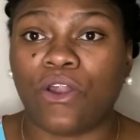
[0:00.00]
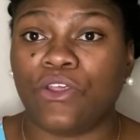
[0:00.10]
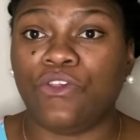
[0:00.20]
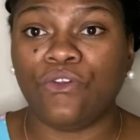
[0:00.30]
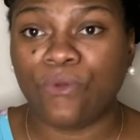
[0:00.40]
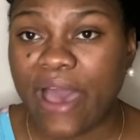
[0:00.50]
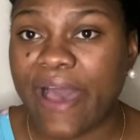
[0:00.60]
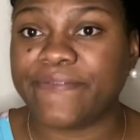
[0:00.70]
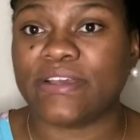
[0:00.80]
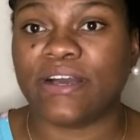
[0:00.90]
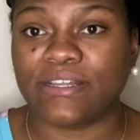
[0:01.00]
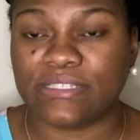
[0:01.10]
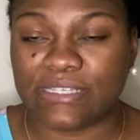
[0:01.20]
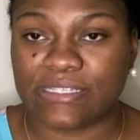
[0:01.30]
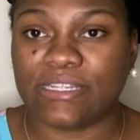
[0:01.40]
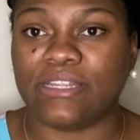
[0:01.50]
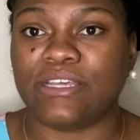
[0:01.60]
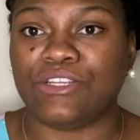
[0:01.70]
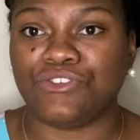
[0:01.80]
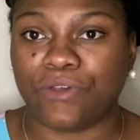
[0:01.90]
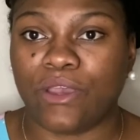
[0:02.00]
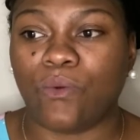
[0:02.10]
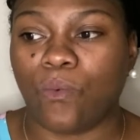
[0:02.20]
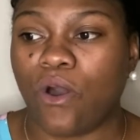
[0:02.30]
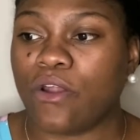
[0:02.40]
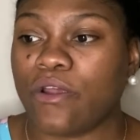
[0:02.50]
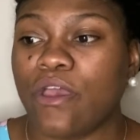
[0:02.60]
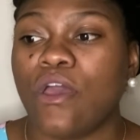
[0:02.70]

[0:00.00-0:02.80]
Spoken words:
You have to consistently drink water.